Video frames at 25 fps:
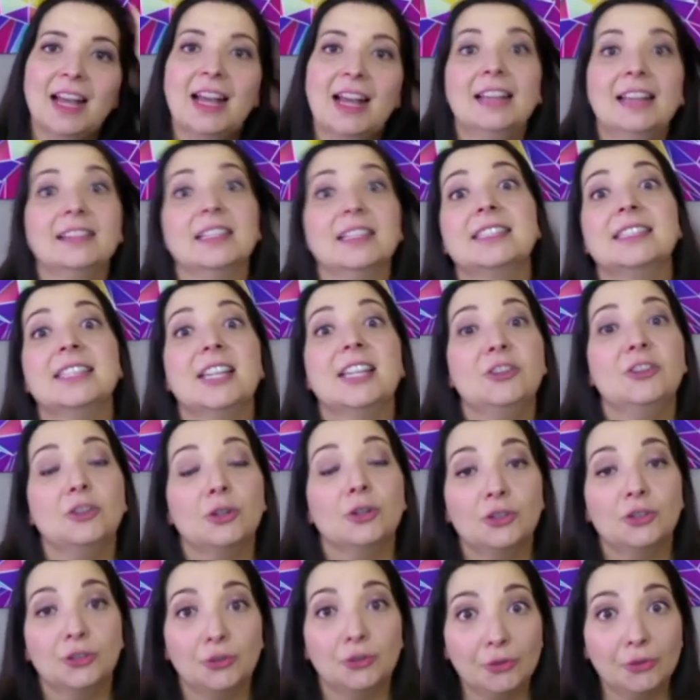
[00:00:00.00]
let's say you're
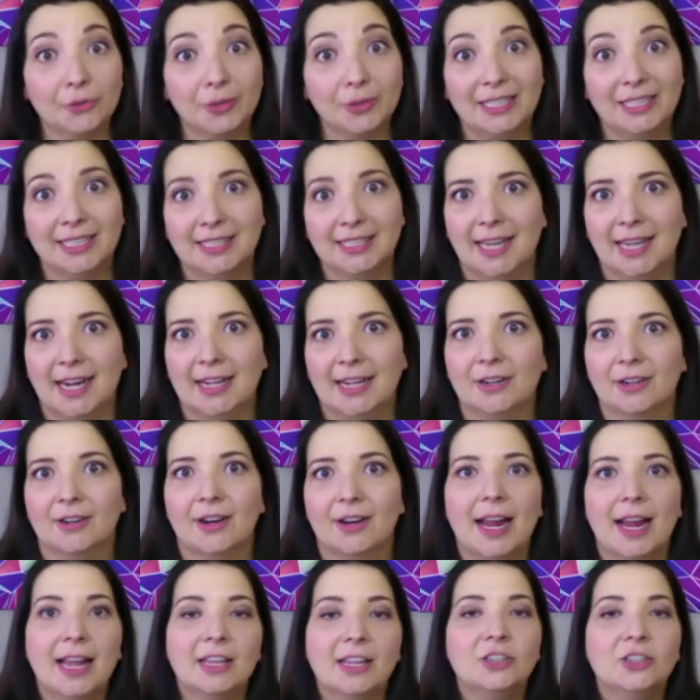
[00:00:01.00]
a jewelry designer
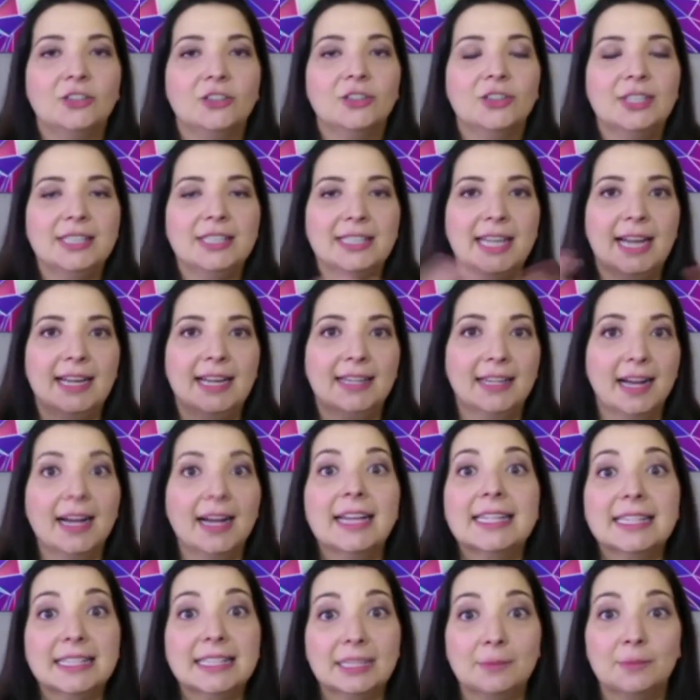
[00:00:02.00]
and you design
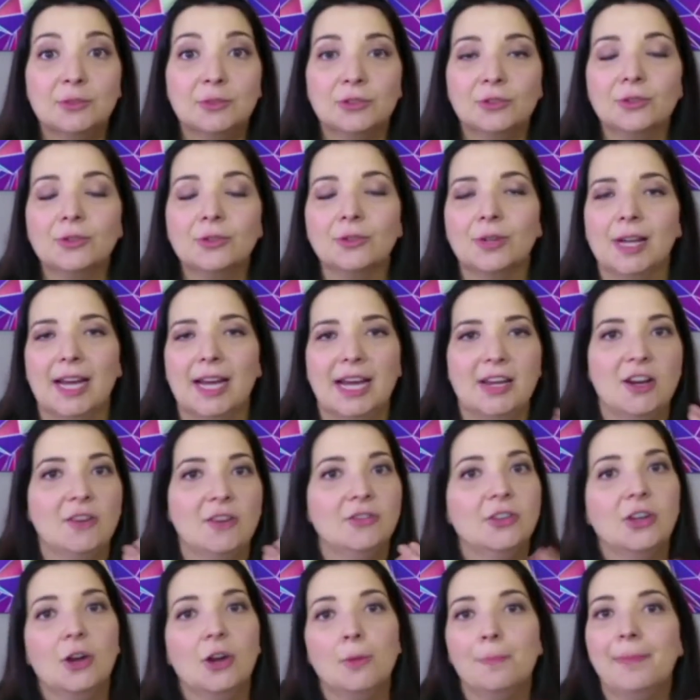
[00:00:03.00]
custom jewelry and you have
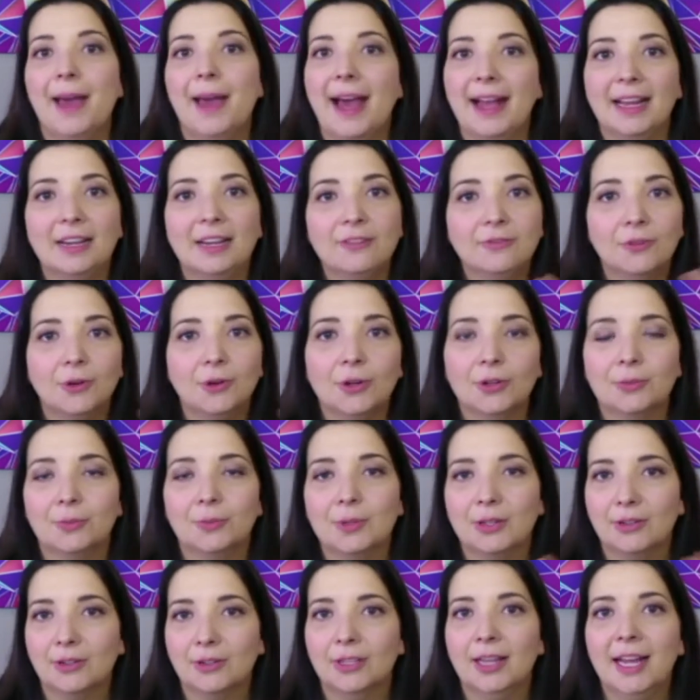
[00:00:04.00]
to go back and forth with
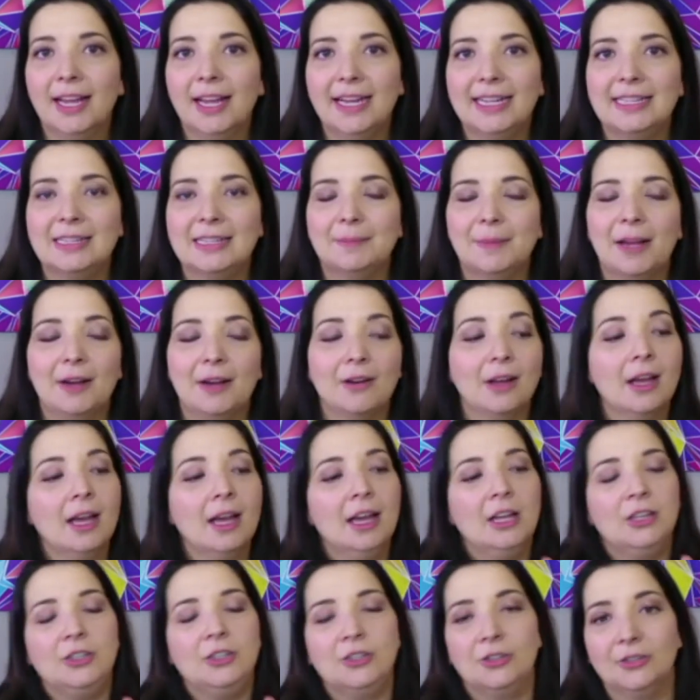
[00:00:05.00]
your clients about
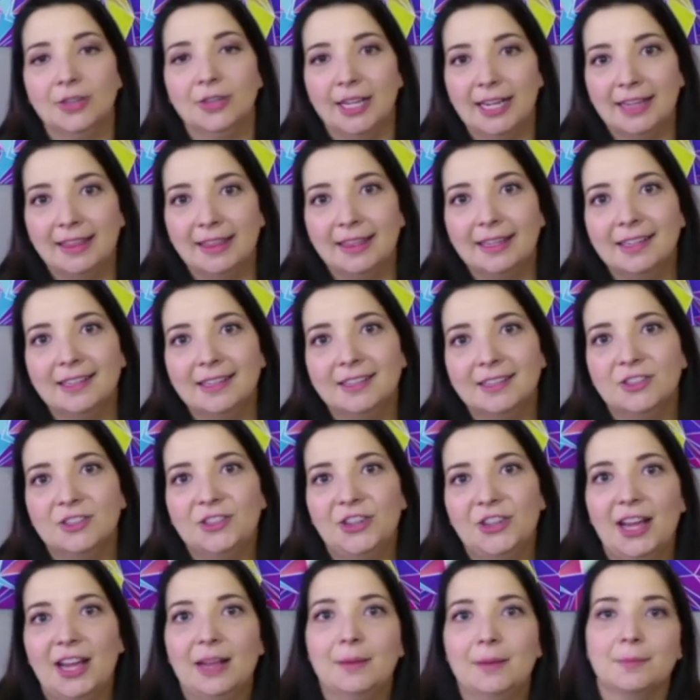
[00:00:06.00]
do you like these
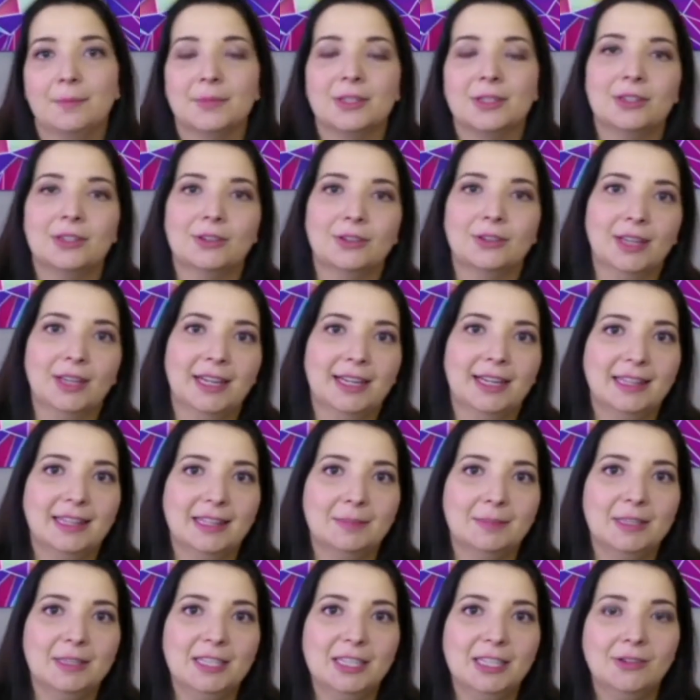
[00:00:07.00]
gems do you like this
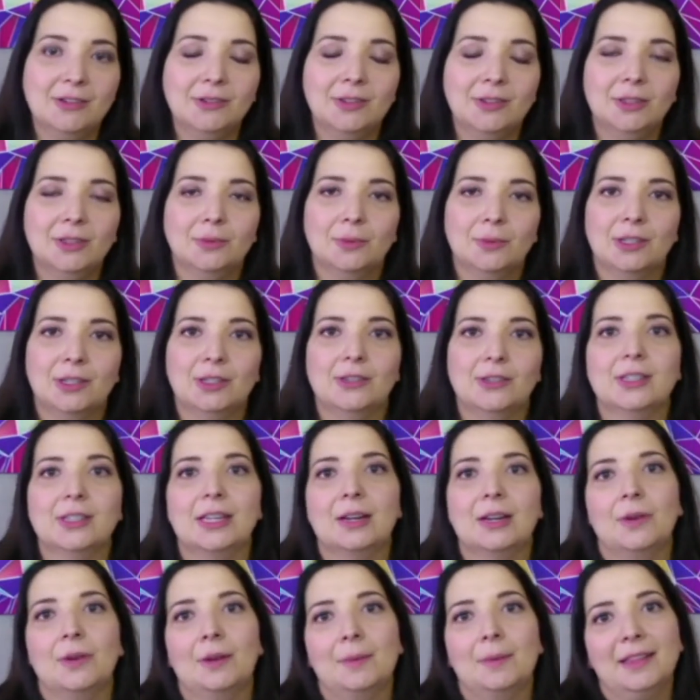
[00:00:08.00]
material we're
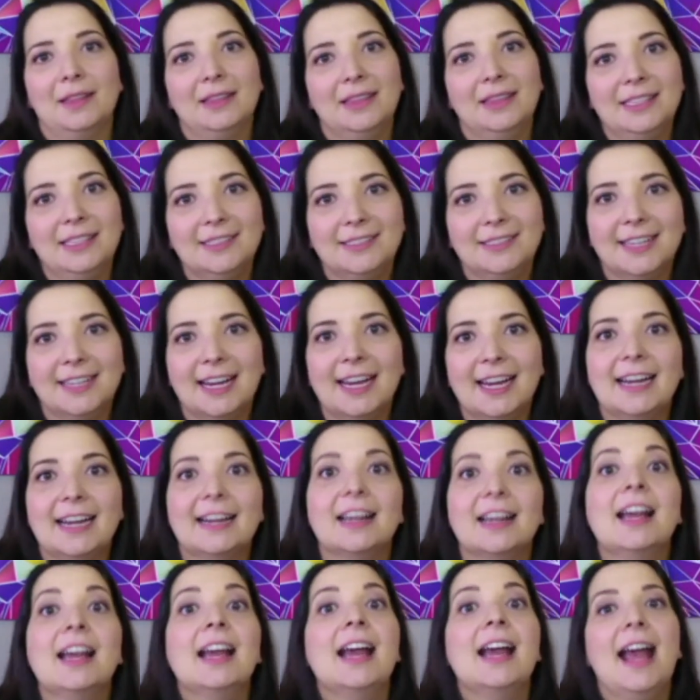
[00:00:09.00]
using what about this
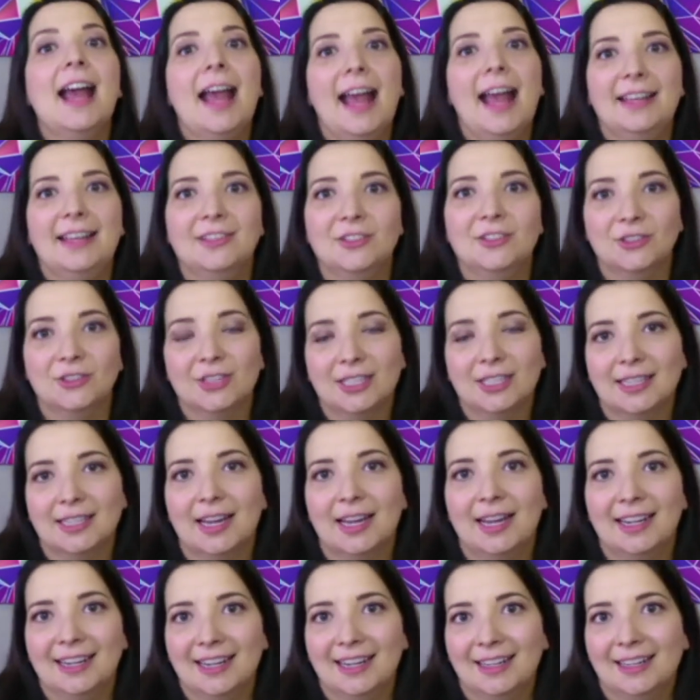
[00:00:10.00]
shade as you're
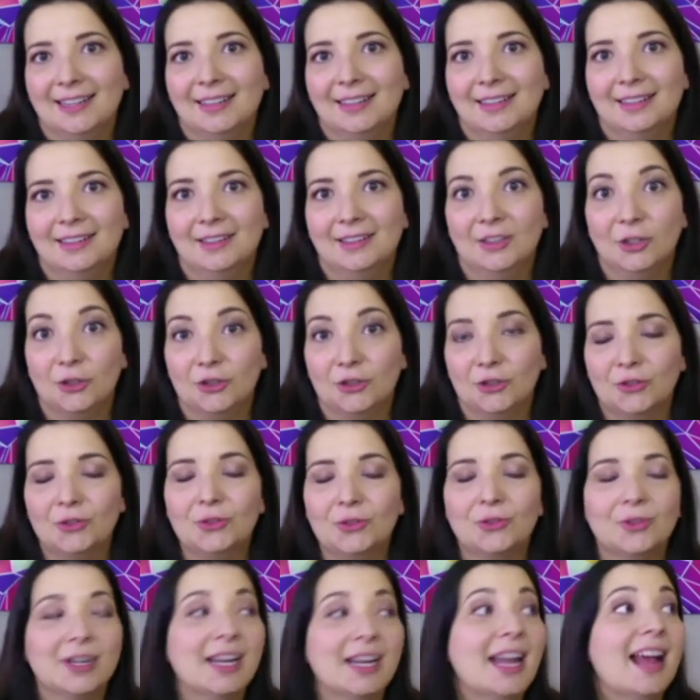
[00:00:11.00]
designing your
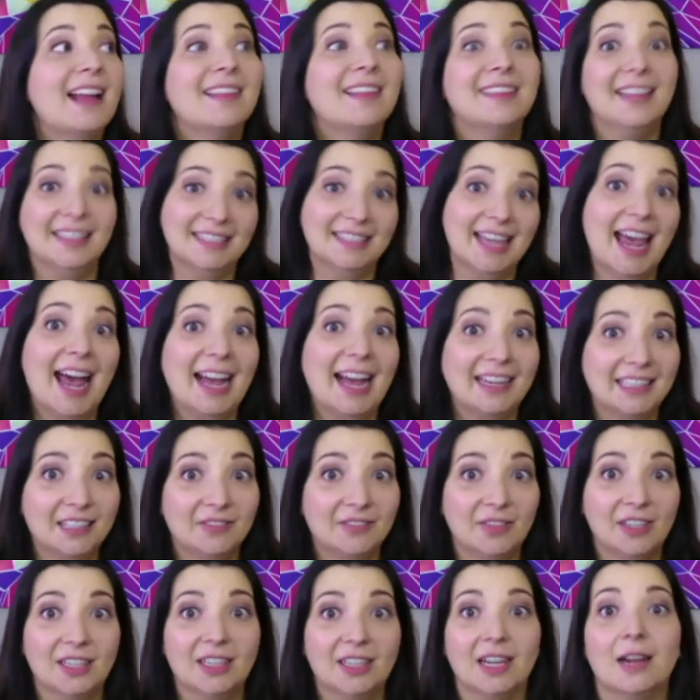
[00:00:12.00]
jewelry, that's
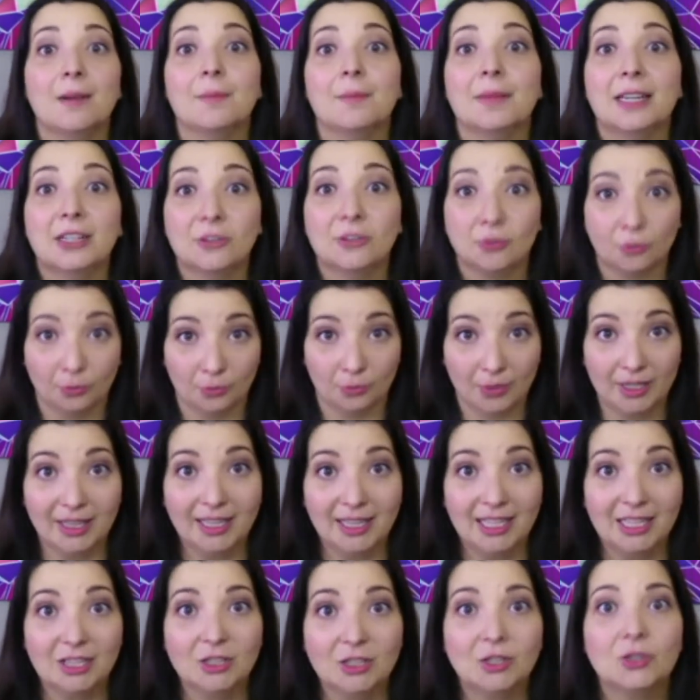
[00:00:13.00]
active income. It's
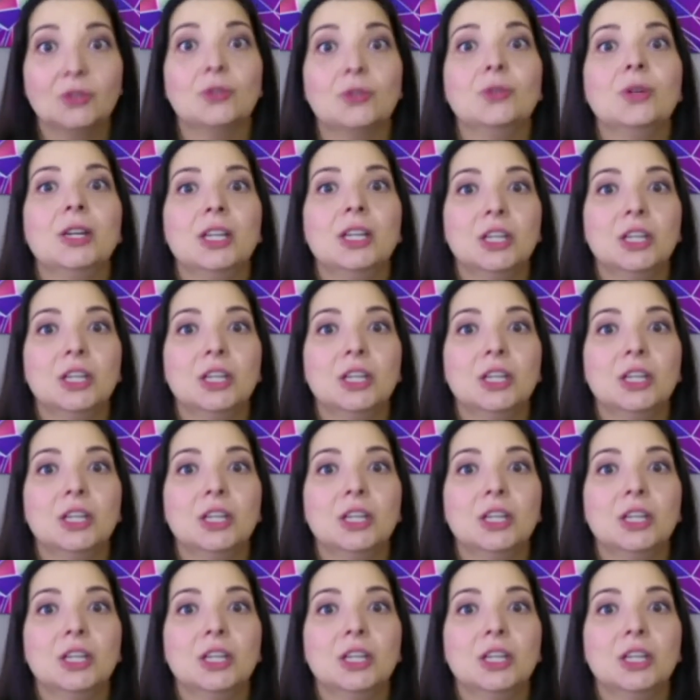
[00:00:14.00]
really you